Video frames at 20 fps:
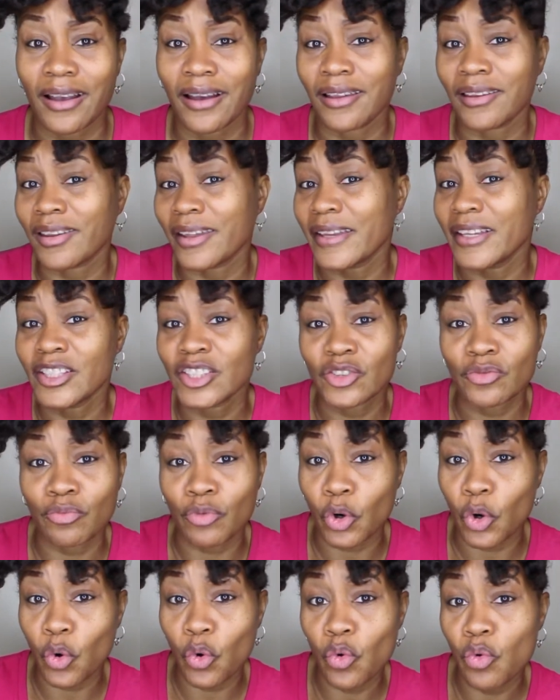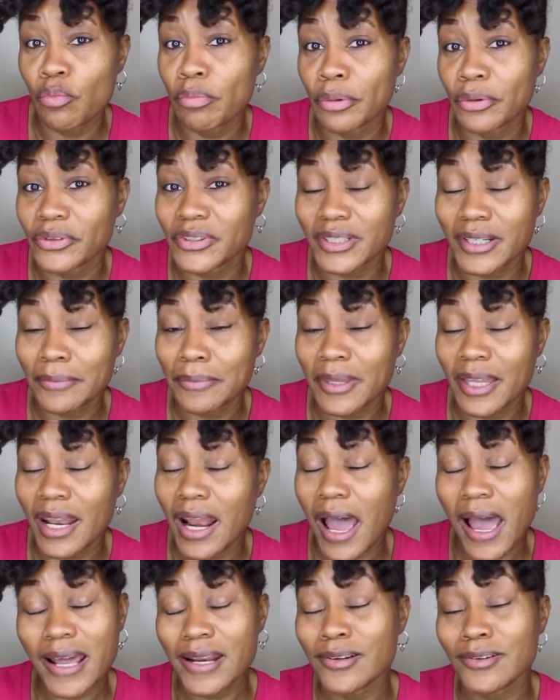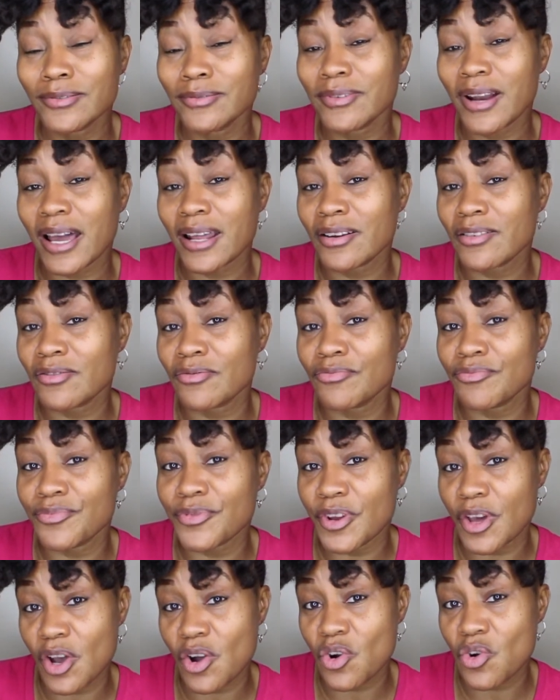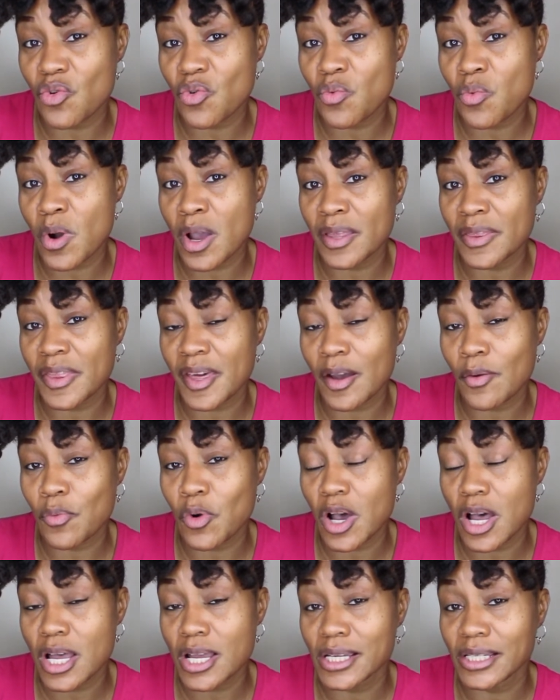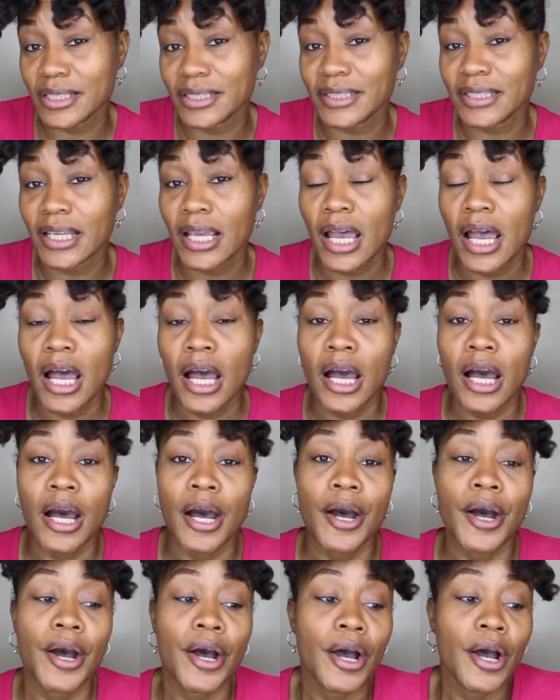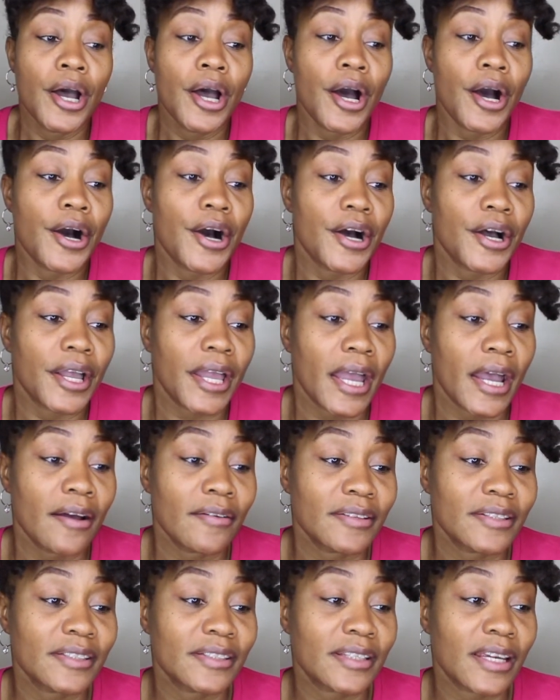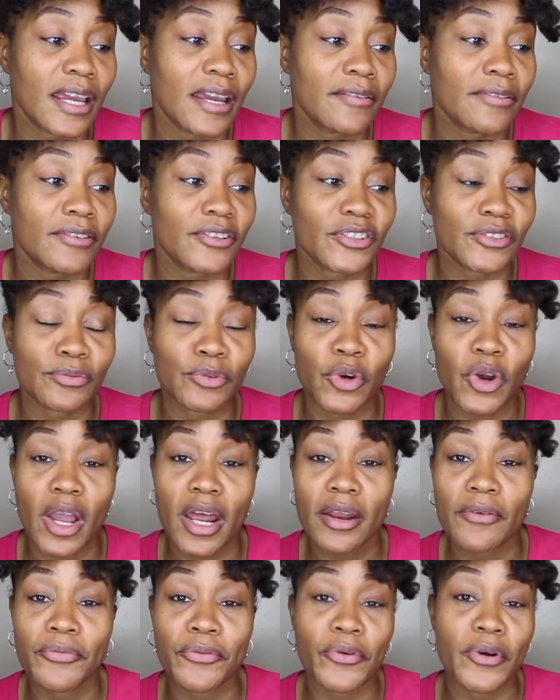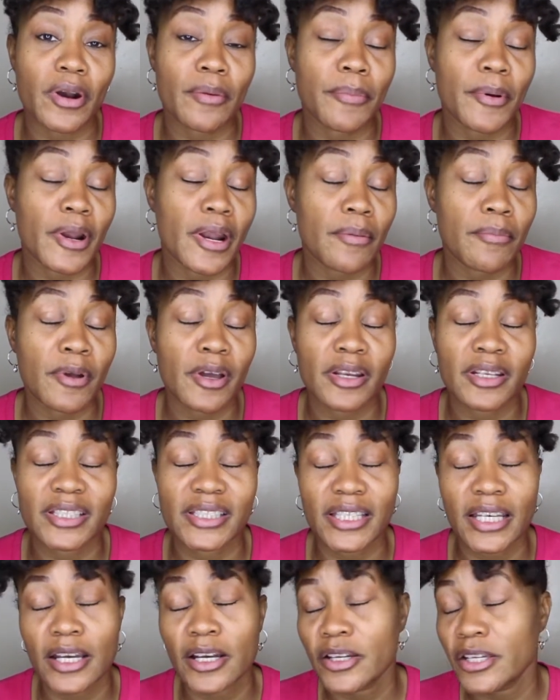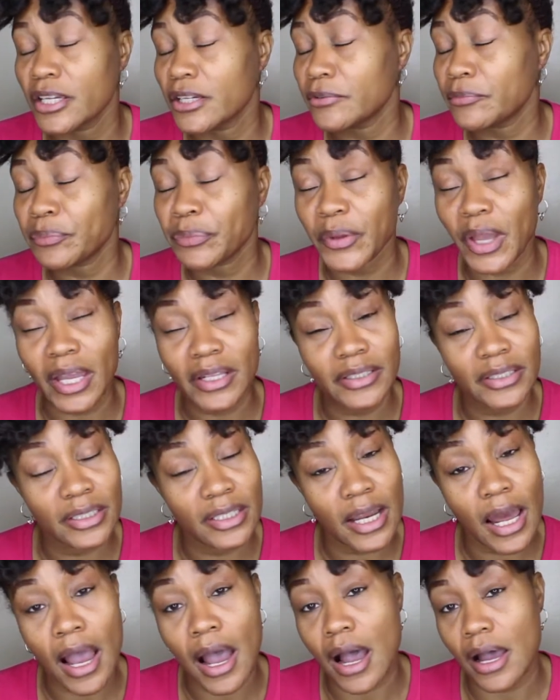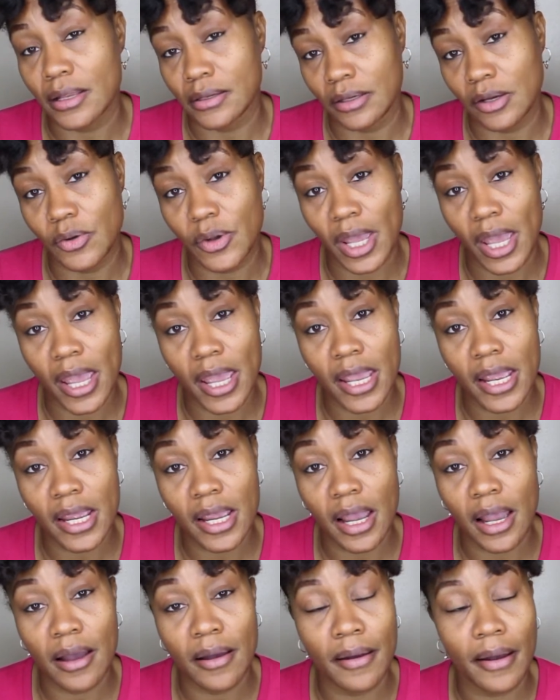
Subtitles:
lace robe or something. I don't know what that was. Countess gave her some credit for it, but I'm gonna tell you, I did not. Okay,